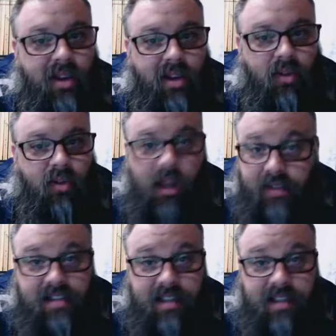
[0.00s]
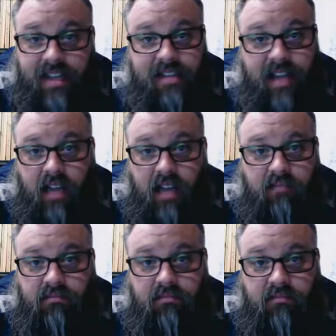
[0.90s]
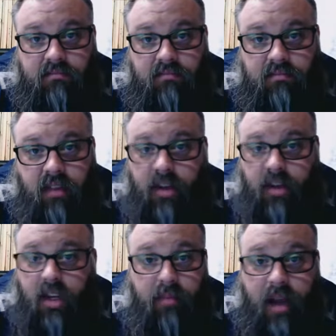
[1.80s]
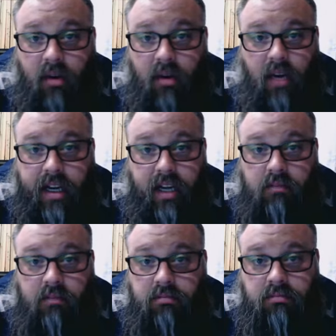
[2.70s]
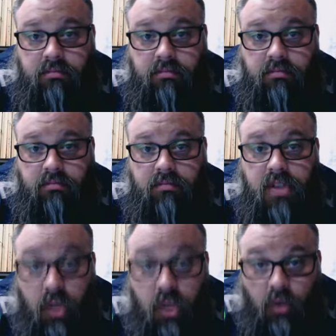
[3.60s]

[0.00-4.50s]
Well, obviously that's not a very good power right now. So